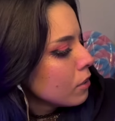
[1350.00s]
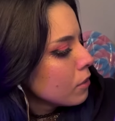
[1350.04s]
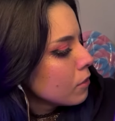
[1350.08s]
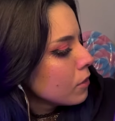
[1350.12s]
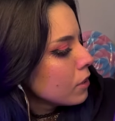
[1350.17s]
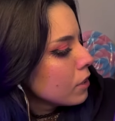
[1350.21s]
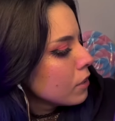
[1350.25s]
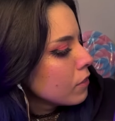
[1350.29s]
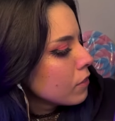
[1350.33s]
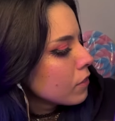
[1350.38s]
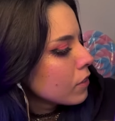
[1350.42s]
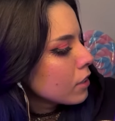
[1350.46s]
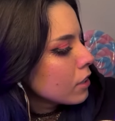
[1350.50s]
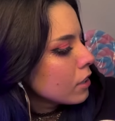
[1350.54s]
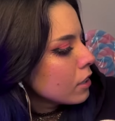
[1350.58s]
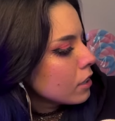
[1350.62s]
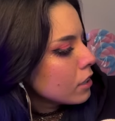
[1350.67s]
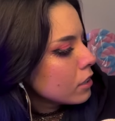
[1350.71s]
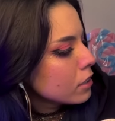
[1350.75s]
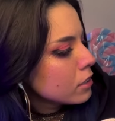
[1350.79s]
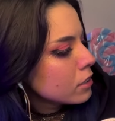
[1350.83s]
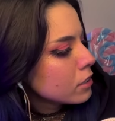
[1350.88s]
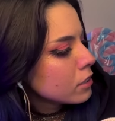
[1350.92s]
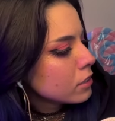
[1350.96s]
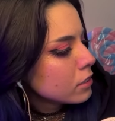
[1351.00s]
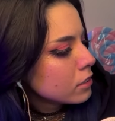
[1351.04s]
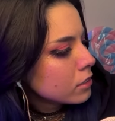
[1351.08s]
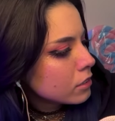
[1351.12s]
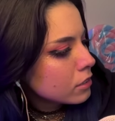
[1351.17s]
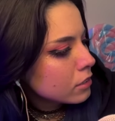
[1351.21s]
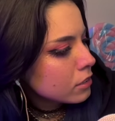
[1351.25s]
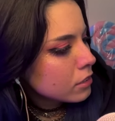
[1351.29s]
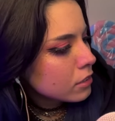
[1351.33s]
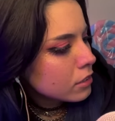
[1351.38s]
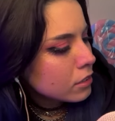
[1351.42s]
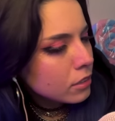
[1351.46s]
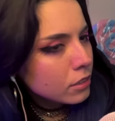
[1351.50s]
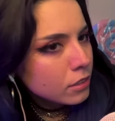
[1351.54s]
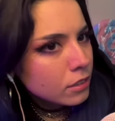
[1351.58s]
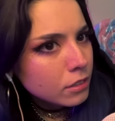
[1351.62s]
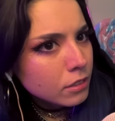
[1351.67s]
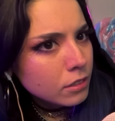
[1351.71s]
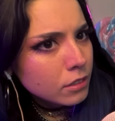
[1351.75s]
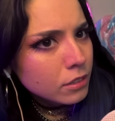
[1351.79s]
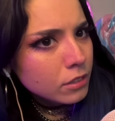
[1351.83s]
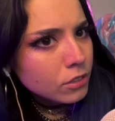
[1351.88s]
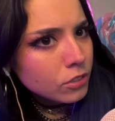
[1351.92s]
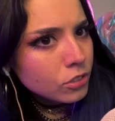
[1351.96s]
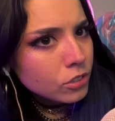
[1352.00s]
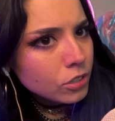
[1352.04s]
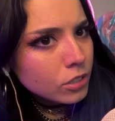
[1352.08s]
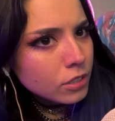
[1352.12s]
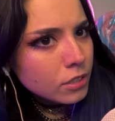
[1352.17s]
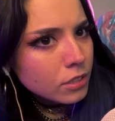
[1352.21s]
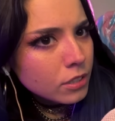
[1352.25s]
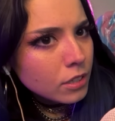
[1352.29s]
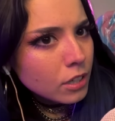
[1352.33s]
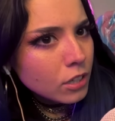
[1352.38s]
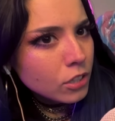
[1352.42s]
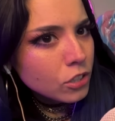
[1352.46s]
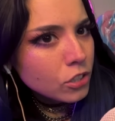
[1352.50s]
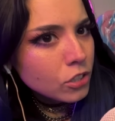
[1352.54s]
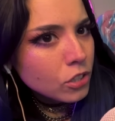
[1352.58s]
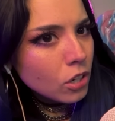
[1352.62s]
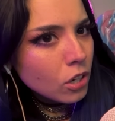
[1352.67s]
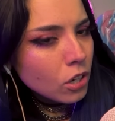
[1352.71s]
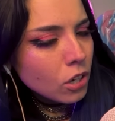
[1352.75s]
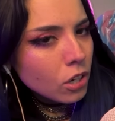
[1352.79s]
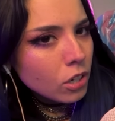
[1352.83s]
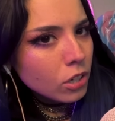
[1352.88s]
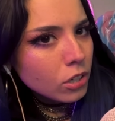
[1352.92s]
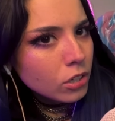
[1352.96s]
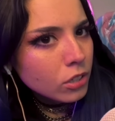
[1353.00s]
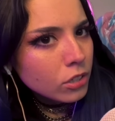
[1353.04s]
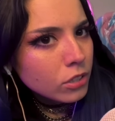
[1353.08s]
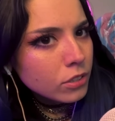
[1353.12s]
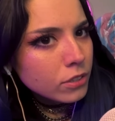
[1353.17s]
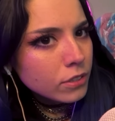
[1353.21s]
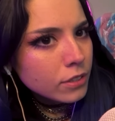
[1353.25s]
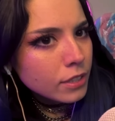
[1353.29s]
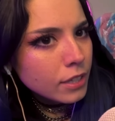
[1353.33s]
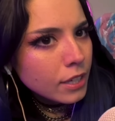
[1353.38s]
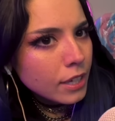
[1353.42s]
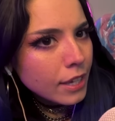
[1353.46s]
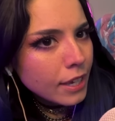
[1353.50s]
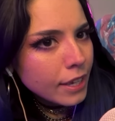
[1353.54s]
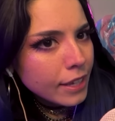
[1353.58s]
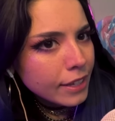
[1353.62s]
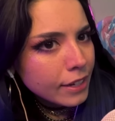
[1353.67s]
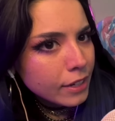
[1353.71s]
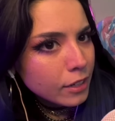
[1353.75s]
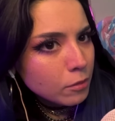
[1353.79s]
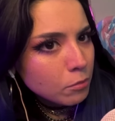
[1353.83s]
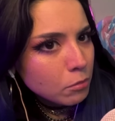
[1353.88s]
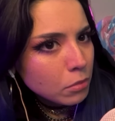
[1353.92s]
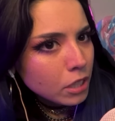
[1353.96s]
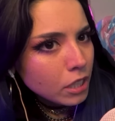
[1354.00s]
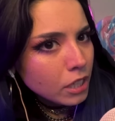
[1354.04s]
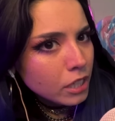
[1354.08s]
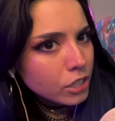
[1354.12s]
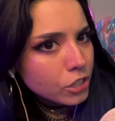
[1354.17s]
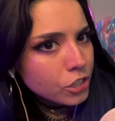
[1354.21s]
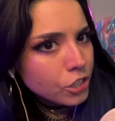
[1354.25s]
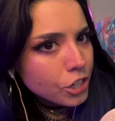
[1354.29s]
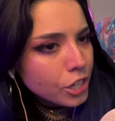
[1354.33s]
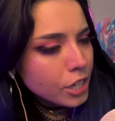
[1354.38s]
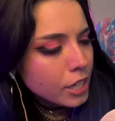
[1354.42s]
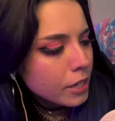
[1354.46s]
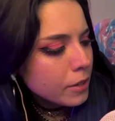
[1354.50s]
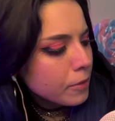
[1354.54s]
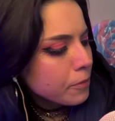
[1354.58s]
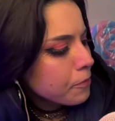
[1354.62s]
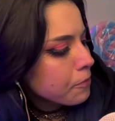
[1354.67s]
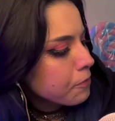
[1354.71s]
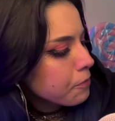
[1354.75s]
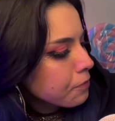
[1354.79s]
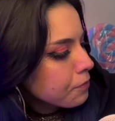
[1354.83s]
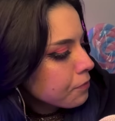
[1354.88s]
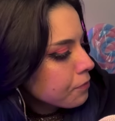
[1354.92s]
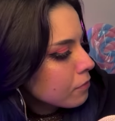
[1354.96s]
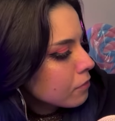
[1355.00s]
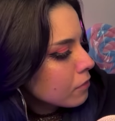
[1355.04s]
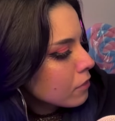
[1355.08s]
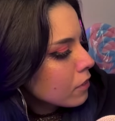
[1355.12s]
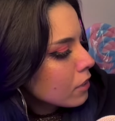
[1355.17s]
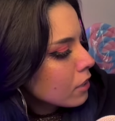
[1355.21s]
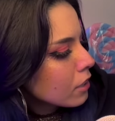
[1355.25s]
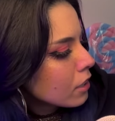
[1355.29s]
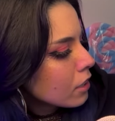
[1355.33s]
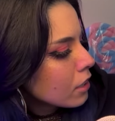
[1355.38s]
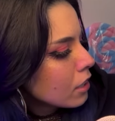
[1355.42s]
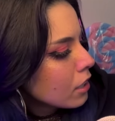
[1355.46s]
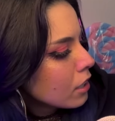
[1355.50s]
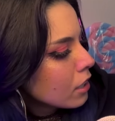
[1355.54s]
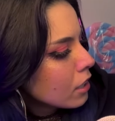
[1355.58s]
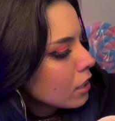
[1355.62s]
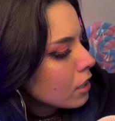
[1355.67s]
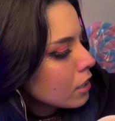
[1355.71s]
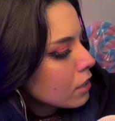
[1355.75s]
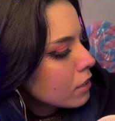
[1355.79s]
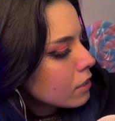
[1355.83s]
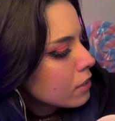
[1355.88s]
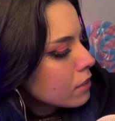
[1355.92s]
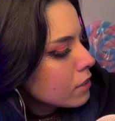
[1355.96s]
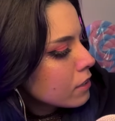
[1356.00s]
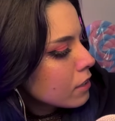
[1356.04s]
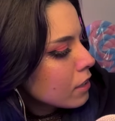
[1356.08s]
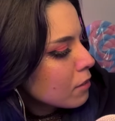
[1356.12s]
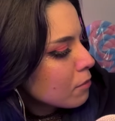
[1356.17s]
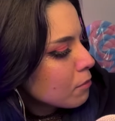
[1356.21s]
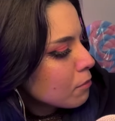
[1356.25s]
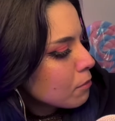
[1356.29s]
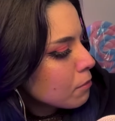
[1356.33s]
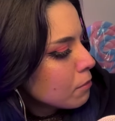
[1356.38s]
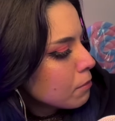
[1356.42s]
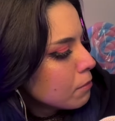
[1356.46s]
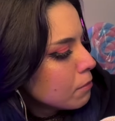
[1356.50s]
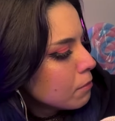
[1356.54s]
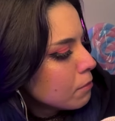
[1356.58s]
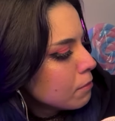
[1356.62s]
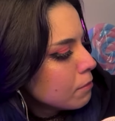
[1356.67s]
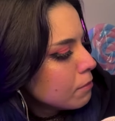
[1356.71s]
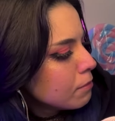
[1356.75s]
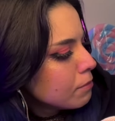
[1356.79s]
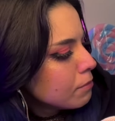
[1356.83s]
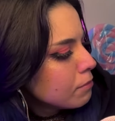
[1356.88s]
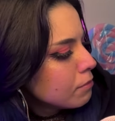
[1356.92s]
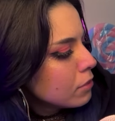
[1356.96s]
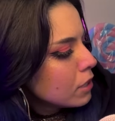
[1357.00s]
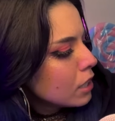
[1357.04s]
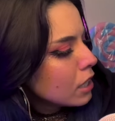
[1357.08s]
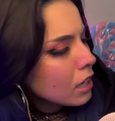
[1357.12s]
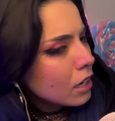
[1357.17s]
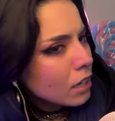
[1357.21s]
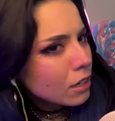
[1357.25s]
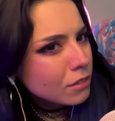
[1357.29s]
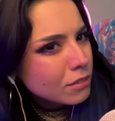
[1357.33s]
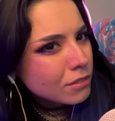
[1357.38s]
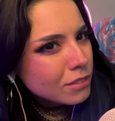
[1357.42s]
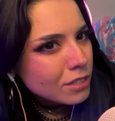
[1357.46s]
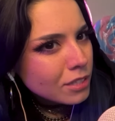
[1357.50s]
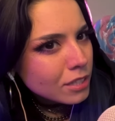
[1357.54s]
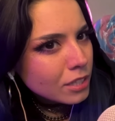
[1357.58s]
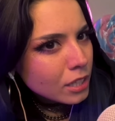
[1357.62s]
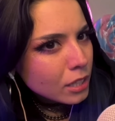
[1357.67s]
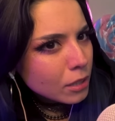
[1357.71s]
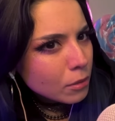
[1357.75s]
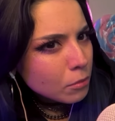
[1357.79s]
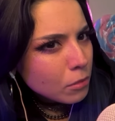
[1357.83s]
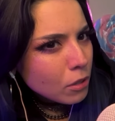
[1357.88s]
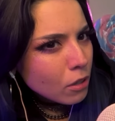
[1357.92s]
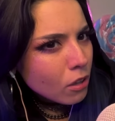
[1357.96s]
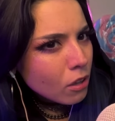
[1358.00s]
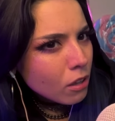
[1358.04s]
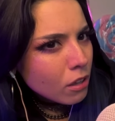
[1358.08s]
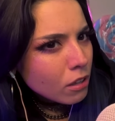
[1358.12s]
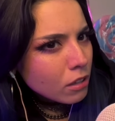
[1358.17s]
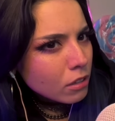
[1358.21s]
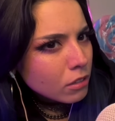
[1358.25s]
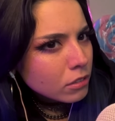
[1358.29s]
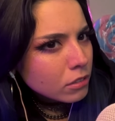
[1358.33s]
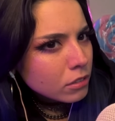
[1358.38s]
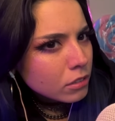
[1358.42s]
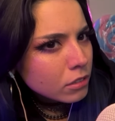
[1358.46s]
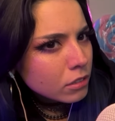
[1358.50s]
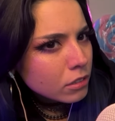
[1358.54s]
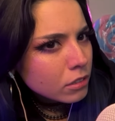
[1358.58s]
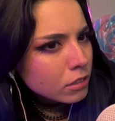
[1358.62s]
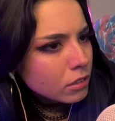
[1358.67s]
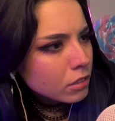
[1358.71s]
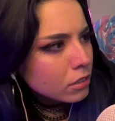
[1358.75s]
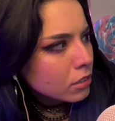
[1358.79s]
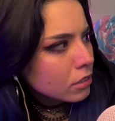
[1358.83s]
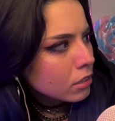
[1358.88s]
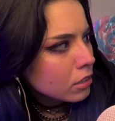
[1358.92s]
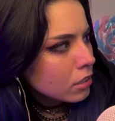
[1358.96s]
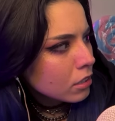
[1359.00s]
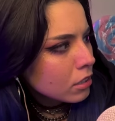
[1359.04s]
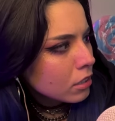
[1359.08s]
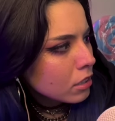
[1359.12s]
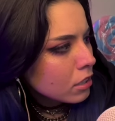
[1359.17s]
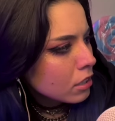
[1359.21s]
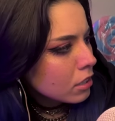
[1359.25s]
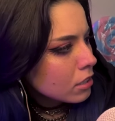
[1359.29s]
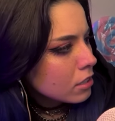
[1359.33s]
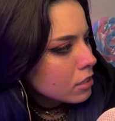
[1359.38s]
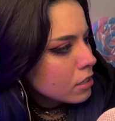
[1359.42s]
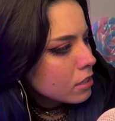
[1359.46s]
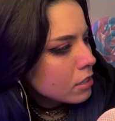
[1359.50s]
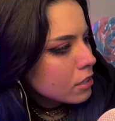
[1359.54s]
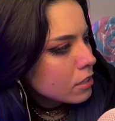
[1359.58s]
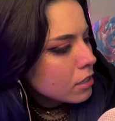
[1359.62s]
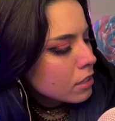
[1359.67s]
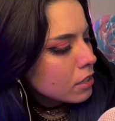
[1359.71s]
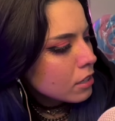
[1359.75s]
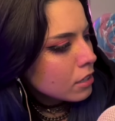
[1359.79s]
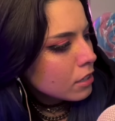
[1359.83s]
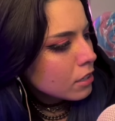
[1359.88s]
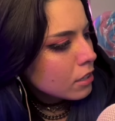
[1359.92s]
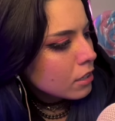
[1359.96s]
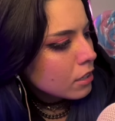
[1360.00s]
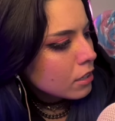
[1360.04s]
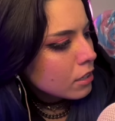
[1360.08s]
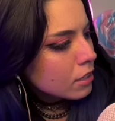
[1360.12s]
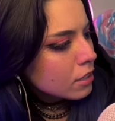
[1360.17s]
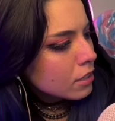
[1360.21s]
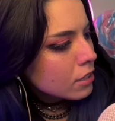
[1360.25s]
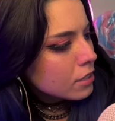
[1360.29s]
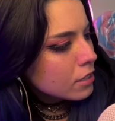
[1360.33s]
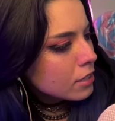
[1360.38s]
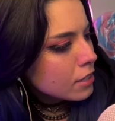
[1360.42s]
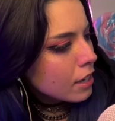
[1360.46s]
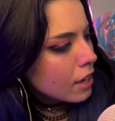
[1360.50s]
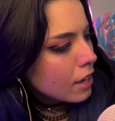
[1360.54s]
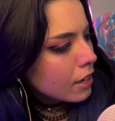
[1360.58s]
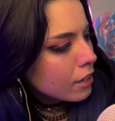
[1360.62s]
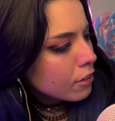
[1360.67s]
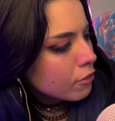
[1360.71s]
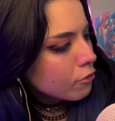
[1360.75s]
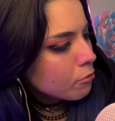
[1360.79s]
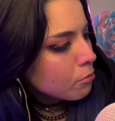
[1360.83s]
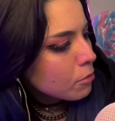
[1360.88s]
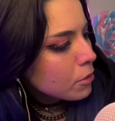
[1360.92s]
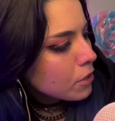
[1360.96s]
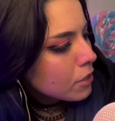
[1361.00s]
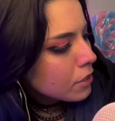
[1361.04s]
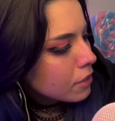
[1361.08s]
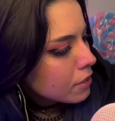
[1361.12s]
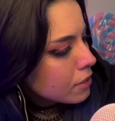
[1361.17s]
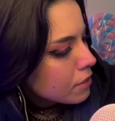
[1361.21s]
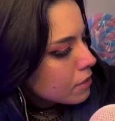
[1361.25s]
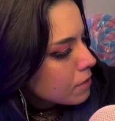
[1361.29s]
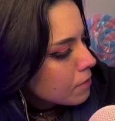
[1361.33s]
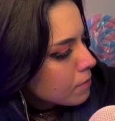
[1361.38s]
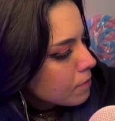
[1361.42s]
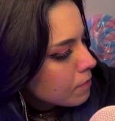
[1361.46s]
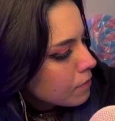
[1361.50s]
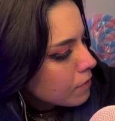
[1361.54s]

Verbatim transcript: We've got just a dog's head plushie, some bouncy balls, a stack of books.